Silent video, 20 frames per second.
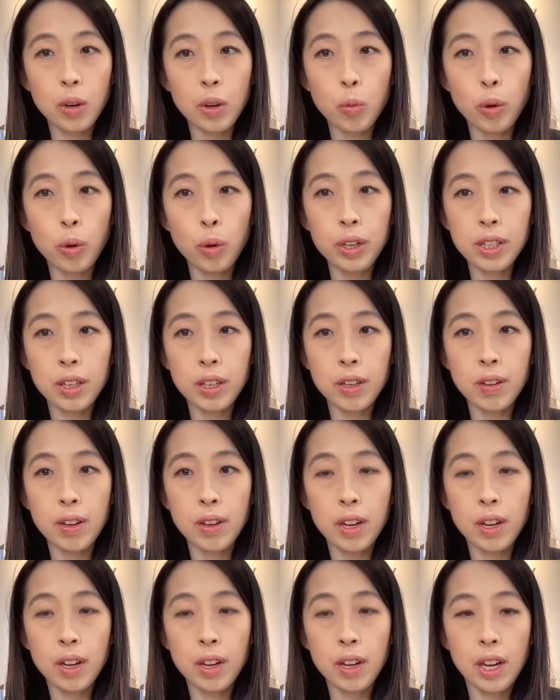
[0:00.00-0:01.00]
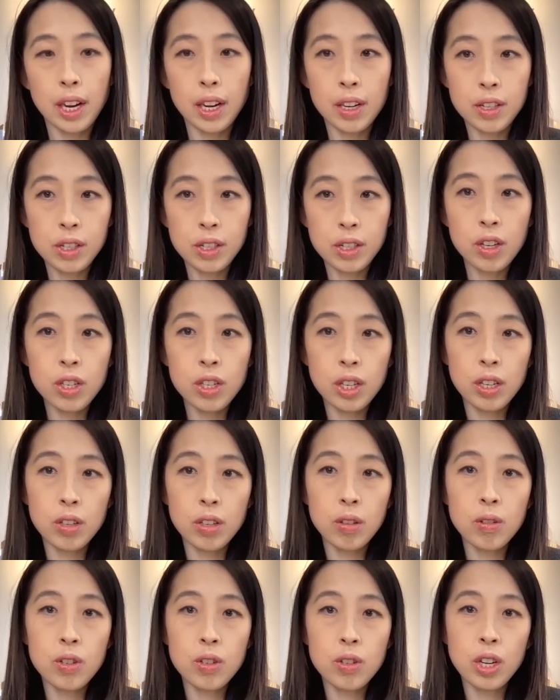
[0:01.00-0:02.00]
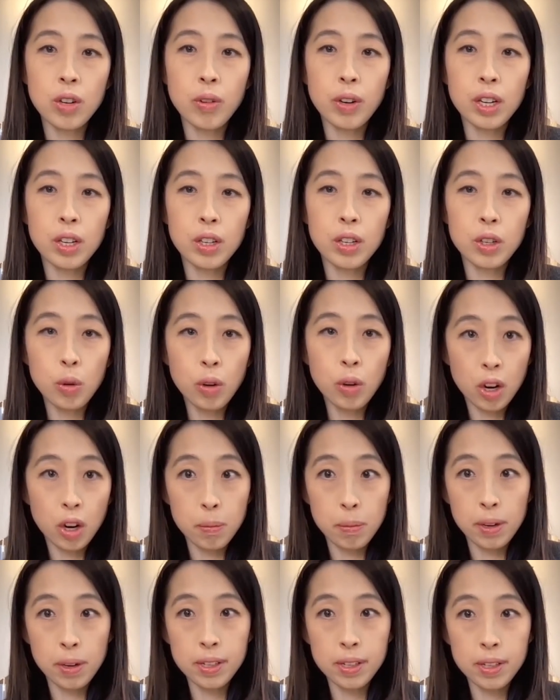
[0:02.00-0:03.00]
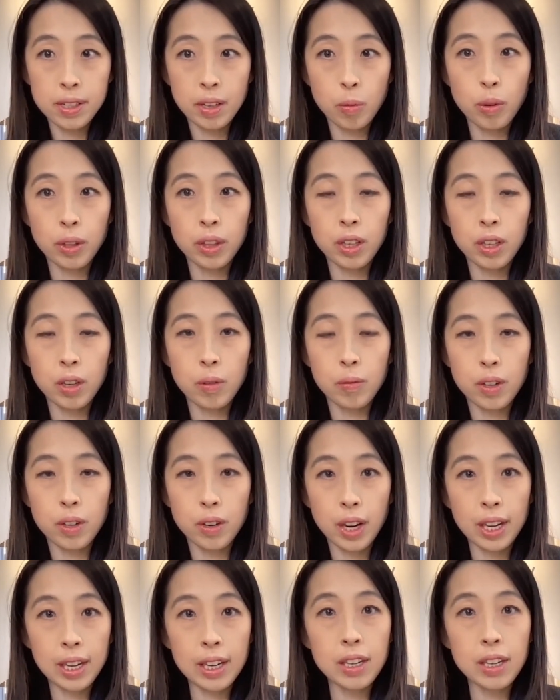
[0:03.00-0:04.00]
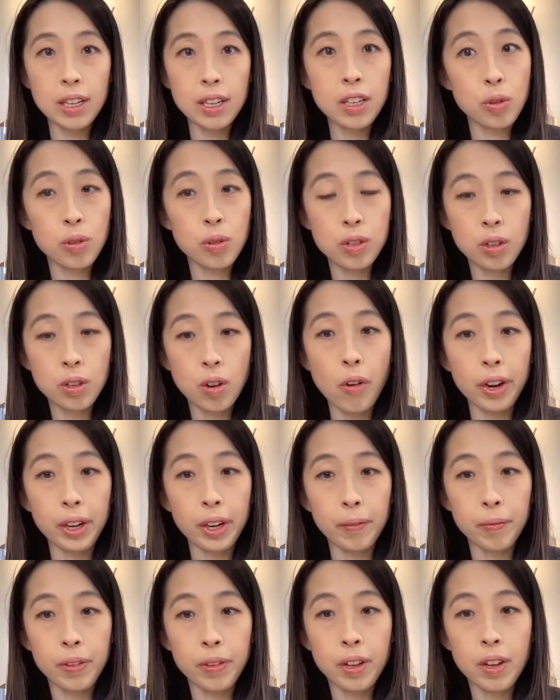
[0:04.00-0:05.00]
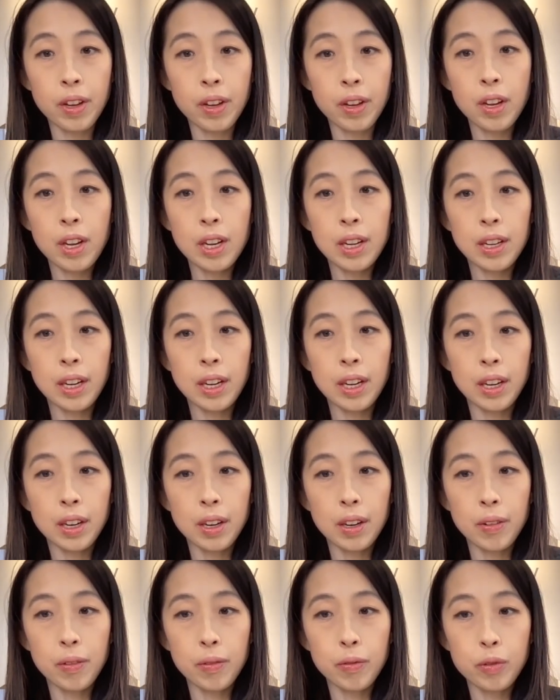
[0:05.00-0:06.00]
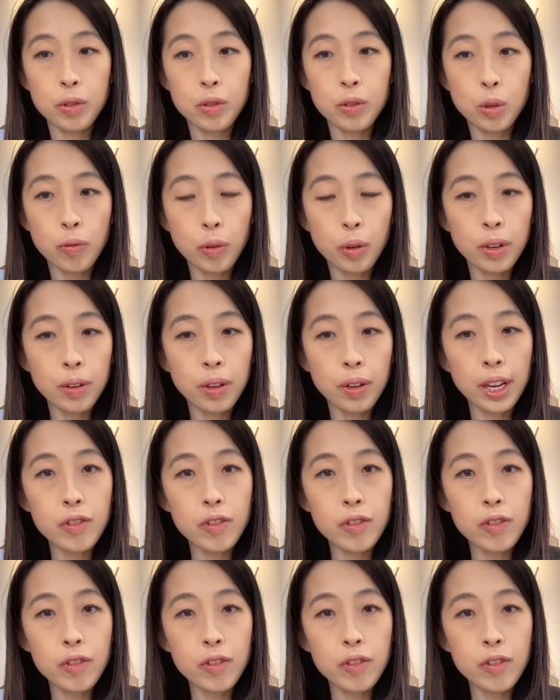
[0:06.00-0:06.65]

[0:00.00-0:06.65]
works in a synergy to generate a new cardiomyocyte without any tissue scarring. So for the